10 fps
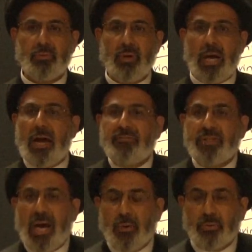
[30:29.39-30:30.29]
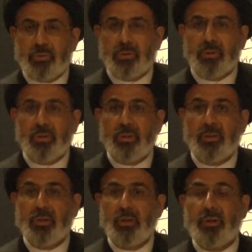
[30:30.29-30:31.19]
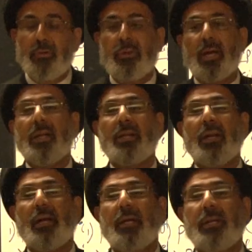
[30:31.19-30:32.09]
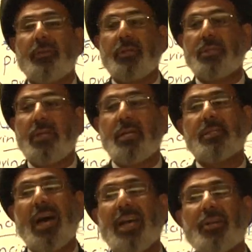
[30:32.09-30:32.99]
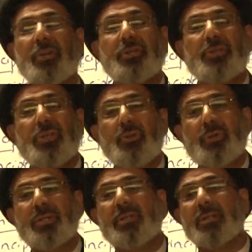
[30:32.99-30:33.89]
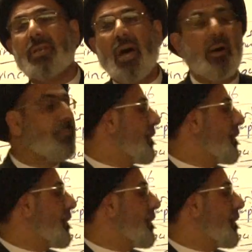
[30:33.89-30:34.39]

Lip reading: I have doubt. Then, in this case, I continue. Istishab.